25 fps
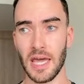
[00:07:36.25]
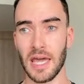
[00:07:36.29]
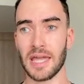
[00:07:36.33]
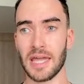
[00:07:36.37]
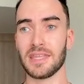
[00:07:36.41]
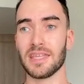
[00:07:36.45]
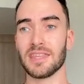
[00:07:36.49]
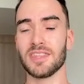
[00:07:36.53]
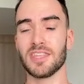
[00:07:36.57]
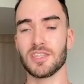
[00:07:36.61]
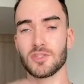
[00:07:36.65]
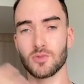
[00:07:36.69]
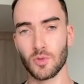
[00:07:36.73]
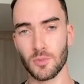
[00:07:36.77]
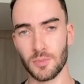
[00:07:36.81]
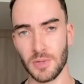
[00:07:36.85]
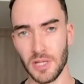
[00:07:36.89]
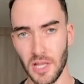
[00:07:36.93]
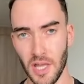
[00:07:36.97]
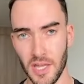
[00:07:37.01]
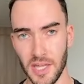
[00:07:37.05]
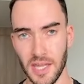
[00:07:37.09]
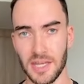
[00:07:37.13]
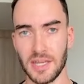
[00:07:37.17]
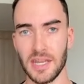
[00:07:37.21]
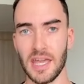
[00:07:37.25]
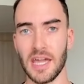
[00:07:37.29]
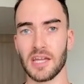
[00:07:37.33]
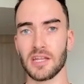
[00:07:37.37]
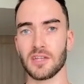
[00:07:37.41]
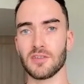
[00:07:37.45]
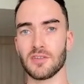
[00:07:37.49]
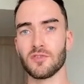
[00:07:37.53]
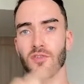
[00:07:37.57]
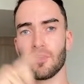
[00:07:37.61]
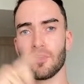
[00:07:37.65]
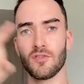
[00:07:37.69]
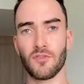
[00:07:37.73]
And then this will be like a
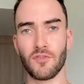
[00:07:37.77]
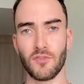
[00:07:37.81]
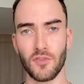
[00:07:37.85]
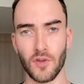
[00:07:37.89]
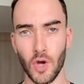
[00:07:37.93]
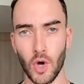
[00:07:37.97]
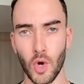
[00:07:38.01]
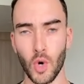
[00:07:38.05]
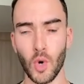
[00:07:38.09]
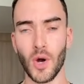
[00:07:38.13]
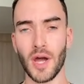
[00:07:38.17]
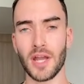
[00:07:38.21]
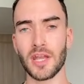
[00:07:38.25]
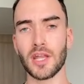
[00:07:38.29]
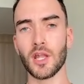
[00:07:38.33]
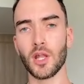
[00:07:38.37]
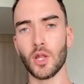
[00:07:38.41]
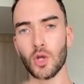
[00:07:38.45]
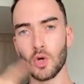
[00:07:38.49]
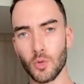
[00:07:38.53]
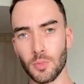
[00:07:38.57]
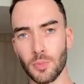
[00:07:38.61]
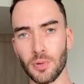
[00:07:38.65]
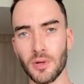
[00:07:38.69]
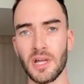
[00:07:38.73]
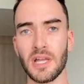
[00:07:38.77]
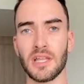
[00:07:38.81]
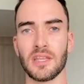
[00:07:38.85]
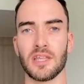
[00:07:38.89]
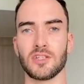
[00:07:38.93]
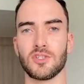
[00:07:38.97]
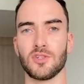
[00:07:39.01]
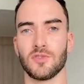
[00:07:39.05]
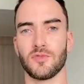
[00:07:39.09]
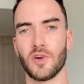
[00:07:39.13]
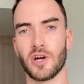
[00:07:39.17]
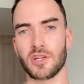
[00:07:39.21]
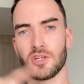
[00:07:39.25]
negative flow and loop
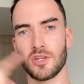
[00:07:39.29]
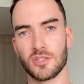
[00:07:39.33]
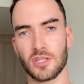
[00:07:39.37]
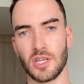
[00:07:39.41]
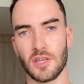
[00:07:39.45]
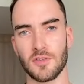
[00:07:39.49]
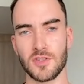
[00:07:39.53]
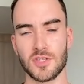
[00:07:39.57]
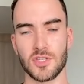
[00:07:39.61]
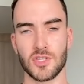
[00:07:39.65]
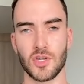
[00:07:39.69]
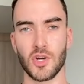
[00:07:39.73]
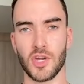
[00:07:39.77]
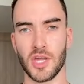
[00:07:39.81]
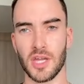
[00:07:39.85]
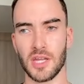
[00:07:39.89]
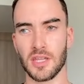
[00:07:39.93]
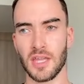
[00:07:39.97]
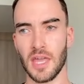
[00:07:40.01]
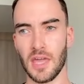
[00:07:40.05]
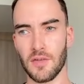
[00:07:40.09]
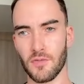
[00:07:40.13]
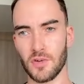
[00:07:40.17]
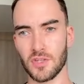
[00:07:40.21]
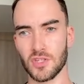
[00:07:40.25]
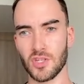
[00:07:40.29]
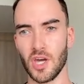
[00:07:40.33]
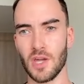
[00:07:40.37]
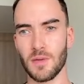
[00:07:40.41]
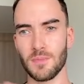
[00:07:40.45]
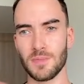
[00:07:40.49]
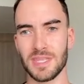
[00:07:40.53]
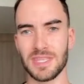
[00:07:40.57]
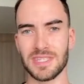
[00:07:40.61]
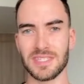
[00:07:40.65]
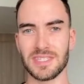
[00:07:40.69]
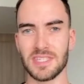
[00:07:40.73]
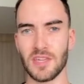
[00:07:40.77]
that you find yourself stuck in every time
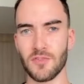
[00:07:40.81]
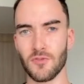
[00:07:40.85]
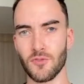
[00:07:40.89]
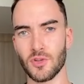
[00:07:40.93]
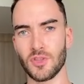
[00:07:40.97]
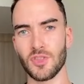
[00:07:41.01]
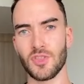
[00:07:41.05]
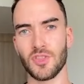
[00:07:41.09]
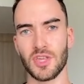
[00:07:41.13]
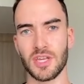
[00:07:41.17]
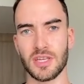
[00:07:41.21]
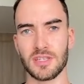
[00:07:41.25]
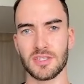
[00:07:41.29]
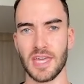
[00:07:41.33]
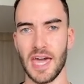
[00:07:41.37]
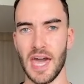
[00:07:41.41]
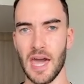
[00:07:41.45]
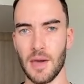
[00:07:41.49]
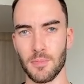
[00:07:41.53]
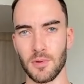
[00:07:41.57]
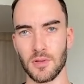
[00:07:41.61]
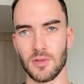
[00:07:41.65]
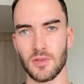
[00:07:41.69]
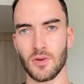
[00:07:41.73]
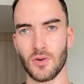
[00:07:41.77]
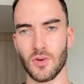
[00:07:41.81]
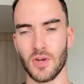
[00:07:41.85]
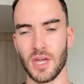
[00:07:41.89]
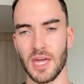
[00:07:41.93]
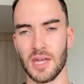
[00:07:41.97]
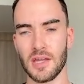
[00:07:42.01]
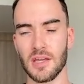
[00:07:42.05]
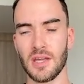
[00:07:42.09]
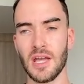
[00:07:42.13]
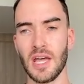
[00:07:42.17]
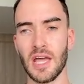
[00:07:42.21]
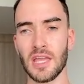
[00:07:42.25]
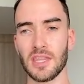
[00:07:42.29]
these different things happen. Okay.